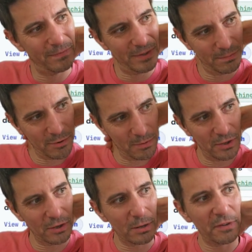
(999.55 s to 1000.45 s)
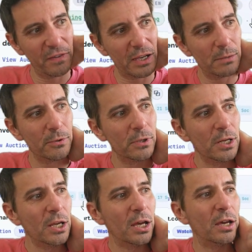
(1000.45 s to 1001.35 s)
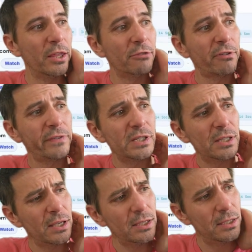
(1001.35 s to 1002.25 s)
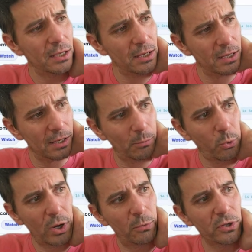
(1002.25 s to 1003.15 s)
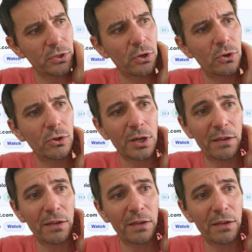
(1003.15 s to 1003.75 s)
It's probably not going to be available. The revisitapueblos.org,